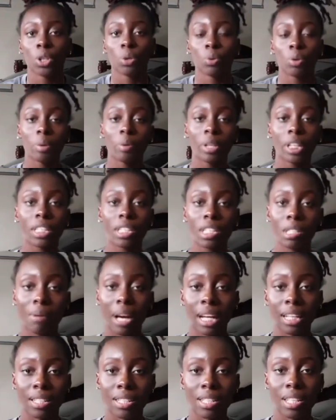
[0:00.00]
We're really just
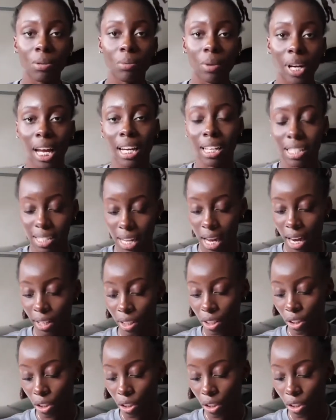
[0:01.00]
about to see what I decide to